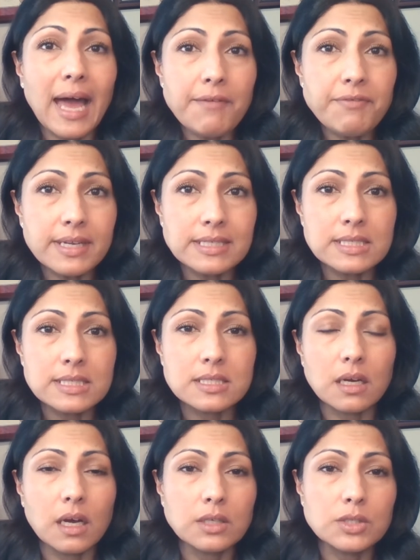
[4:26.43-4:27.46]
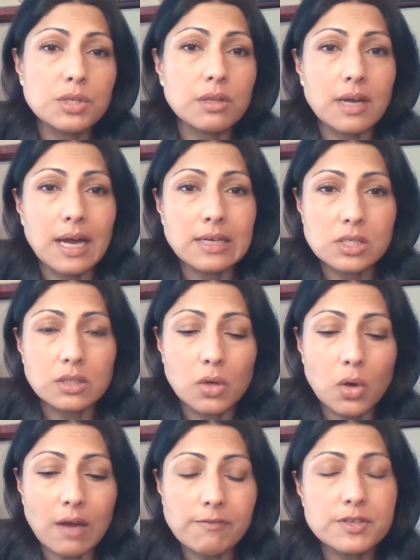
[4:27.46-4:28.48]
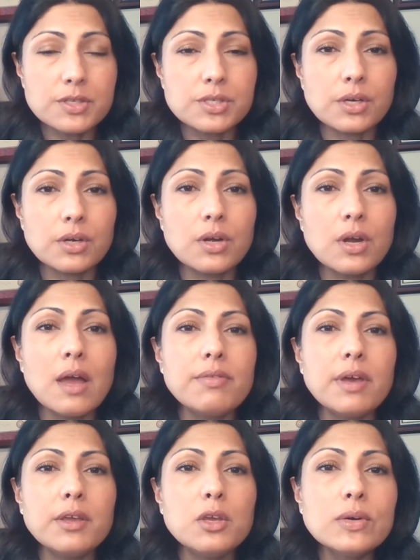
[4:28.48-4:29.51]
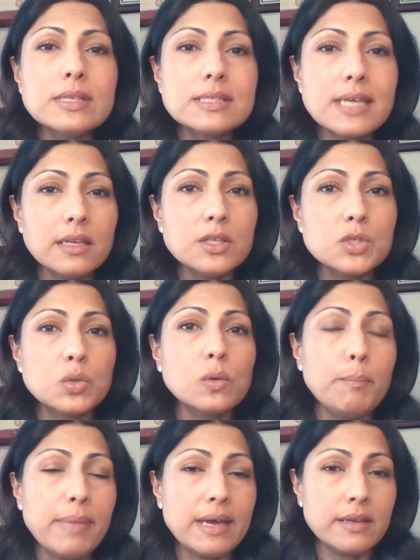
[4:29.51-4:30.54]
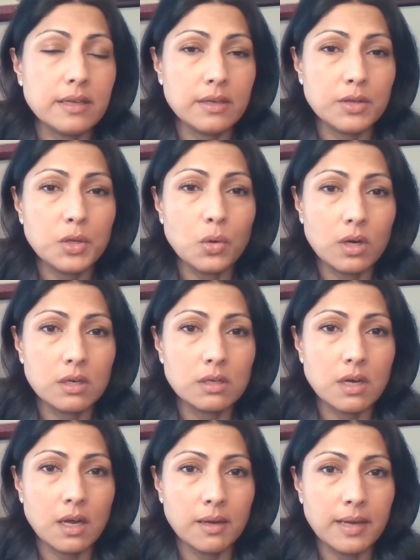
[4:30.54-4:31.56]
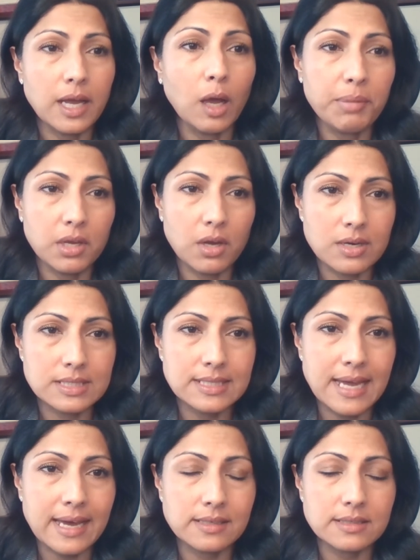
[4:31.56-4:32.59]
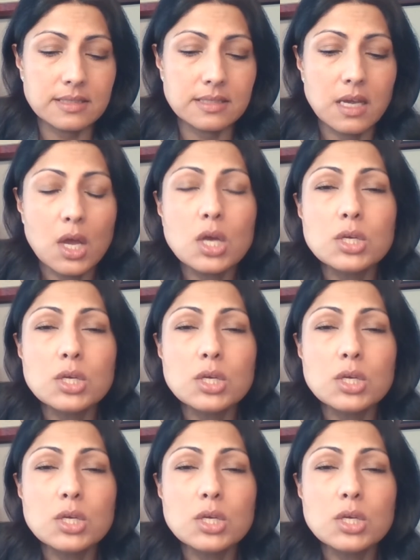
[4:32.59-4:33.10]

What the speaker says: evidence to the consular officer that you intended to abandon your LPR status.